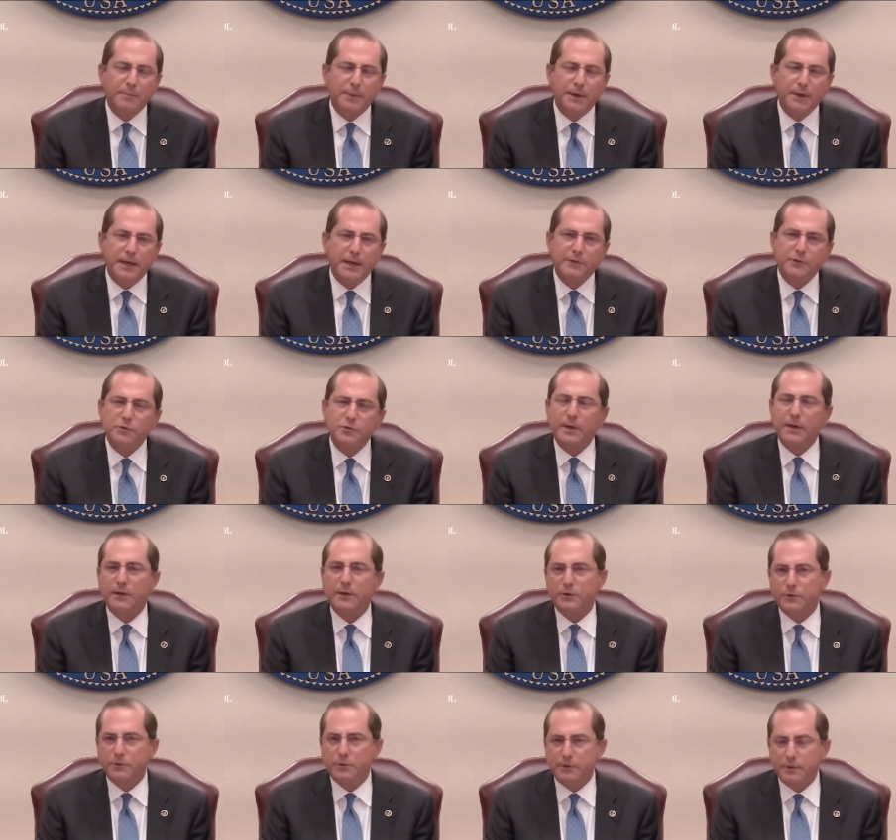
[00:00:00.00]
but not to try
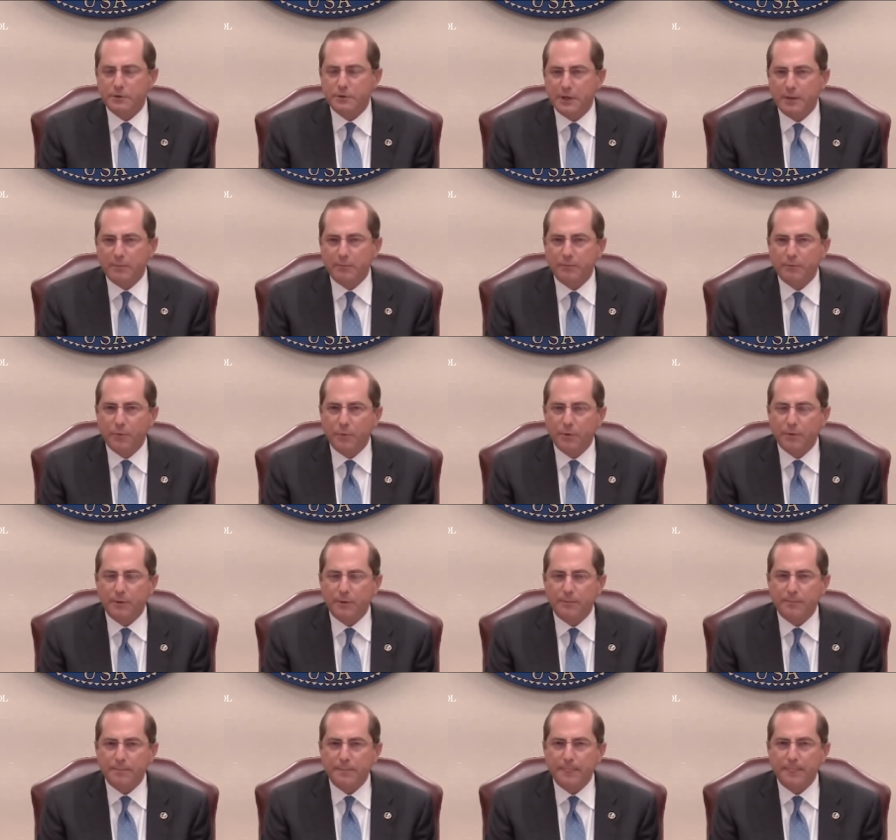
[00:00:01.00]
to do their job for
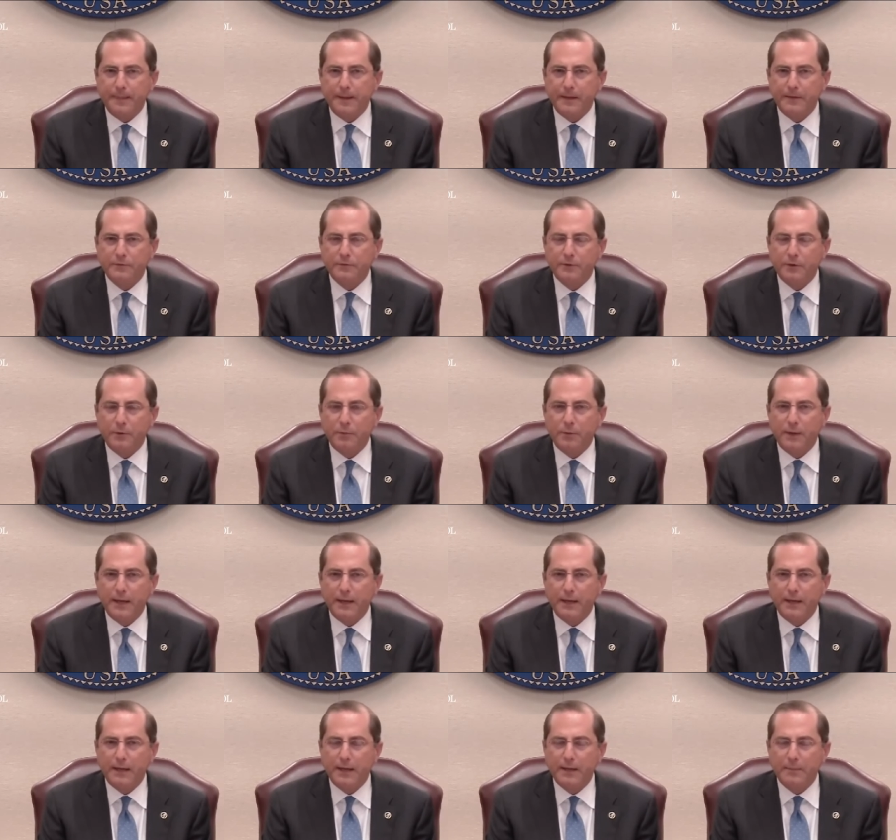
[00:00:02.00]
them. And so when
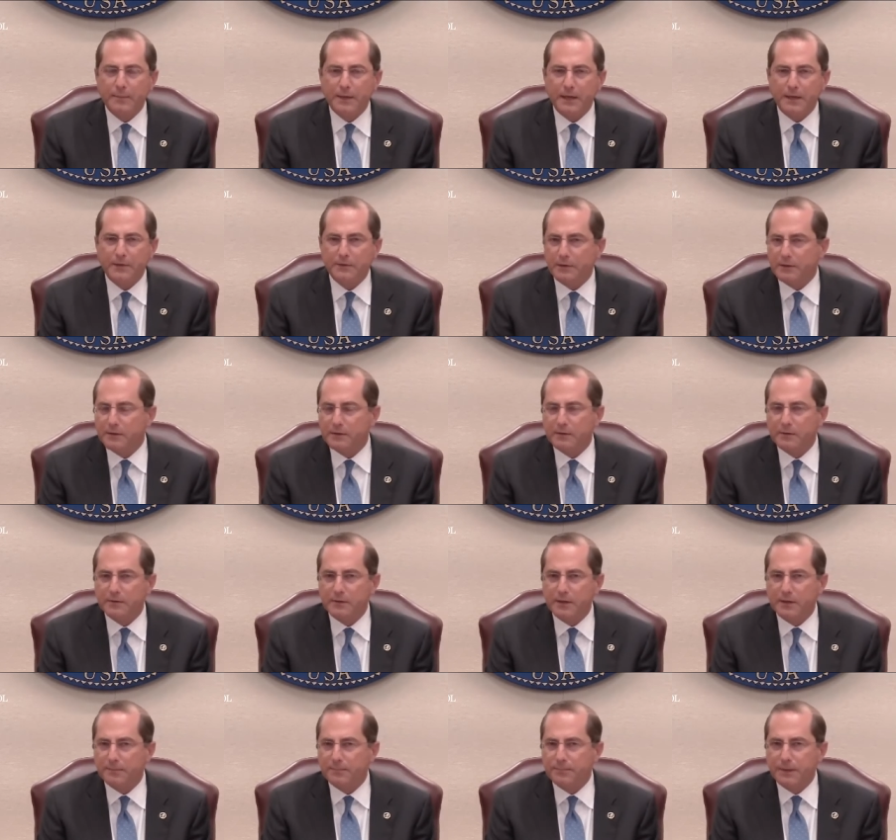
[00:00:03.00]
I came in, I said to the
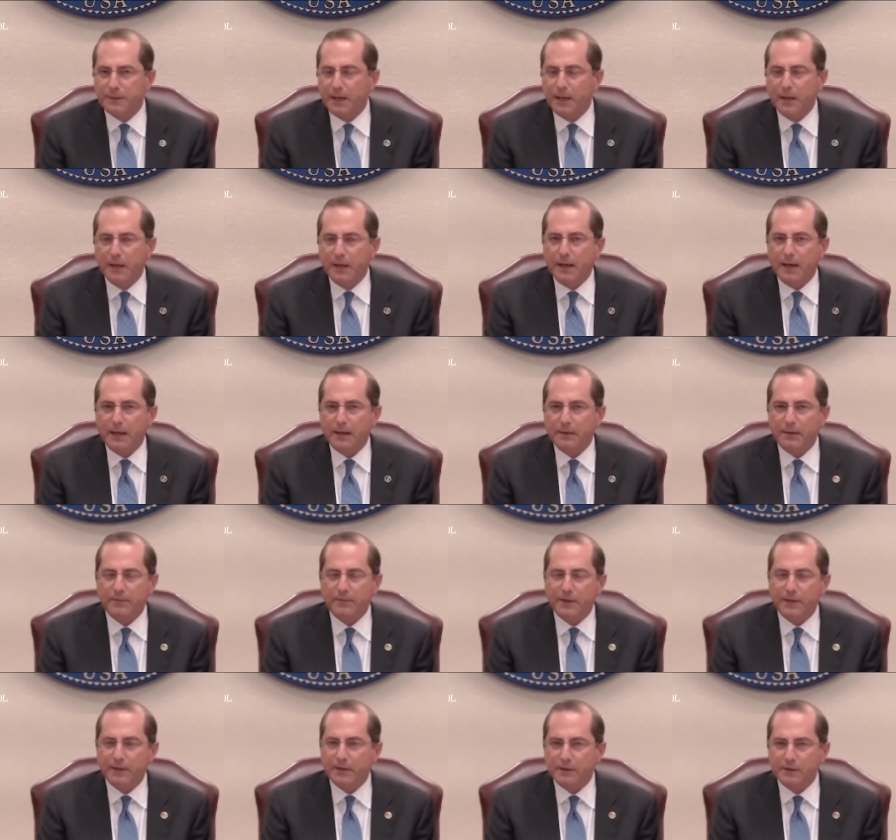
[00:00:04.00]
team, I don't
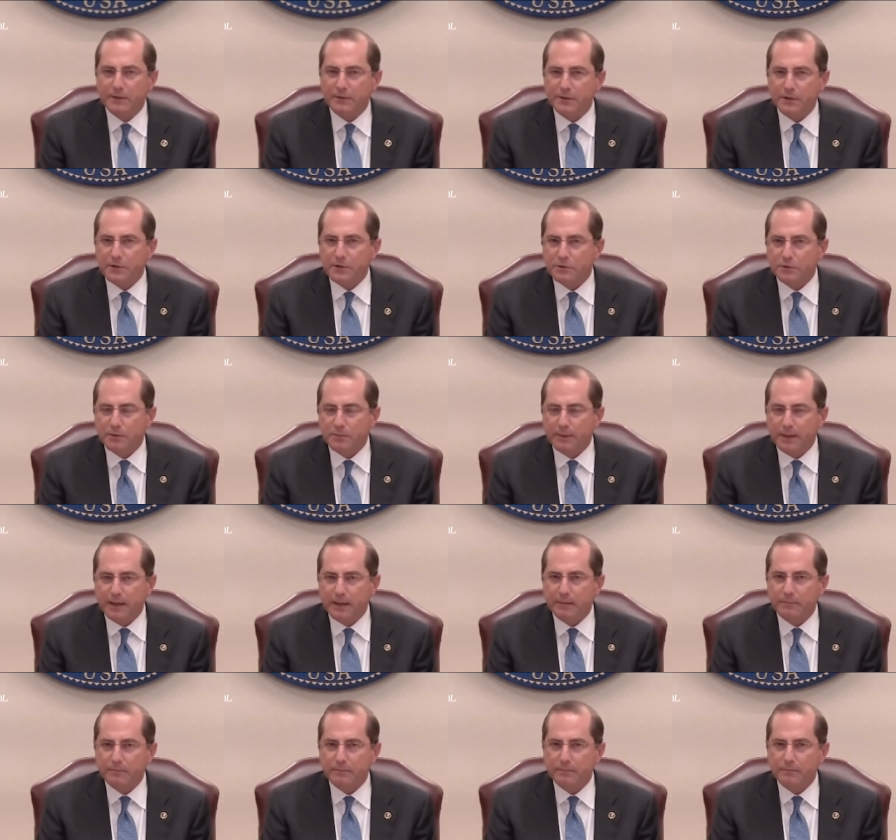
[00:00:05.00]
have anything to teach you
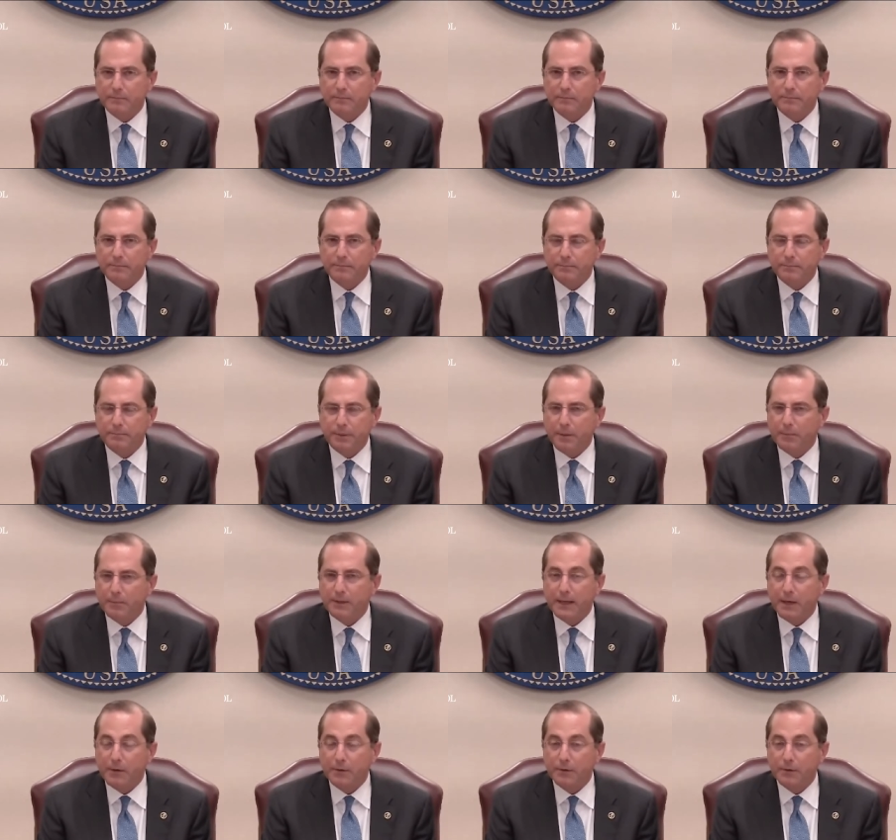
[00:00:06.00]
about
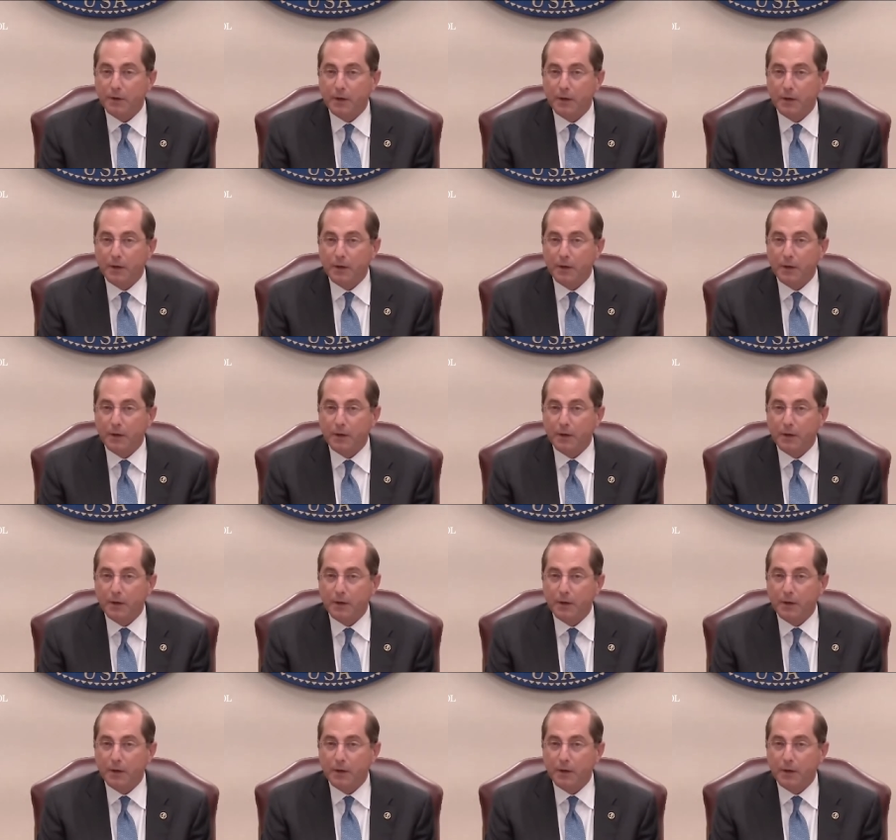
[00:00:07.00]
public health